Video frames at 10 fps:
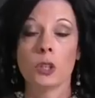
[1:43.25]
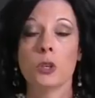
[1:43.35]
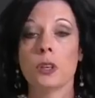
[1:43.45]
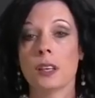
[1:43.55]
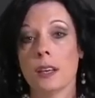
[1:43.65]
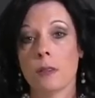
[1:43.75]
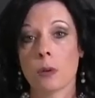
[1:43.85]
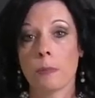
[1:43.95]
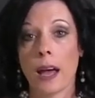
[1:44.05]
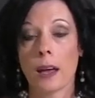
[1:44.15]
You can
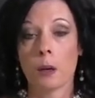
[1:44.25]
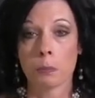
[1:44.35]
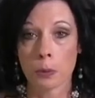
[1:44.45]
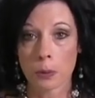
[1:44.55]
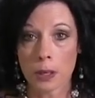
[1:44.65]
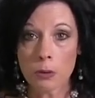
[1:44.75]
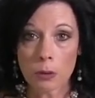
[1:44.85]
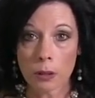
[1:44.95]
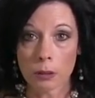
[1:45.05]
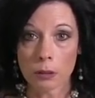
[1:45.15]
either buy a
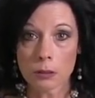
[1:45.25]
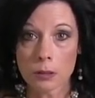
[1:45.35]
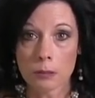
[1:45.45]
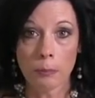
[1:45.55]
pre-grilled